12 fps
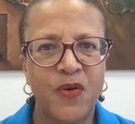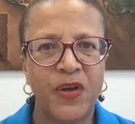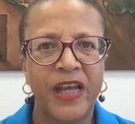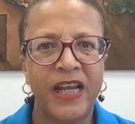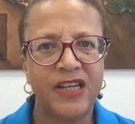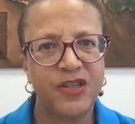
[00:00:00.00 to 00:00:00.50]

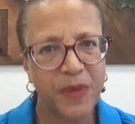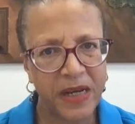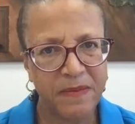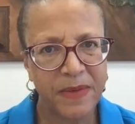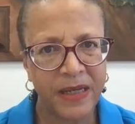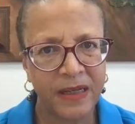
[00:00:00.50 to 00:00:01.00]
a
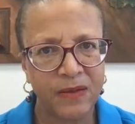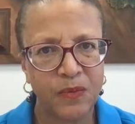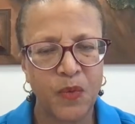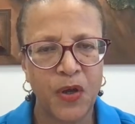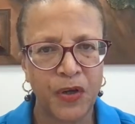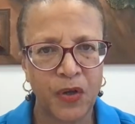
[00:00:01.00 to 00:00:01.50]
20-minute
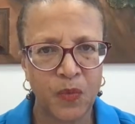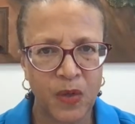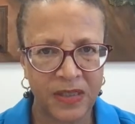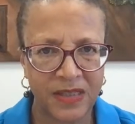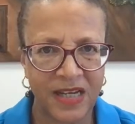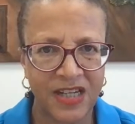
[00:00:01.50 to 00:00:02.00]
one-on-one
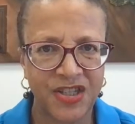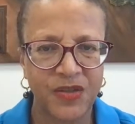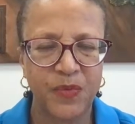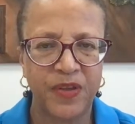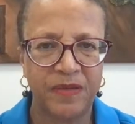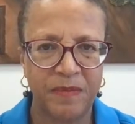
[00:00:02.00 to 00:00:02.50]
session
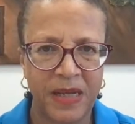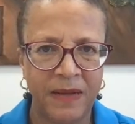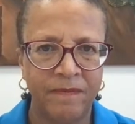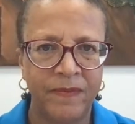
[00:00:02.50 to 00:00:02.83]
with me.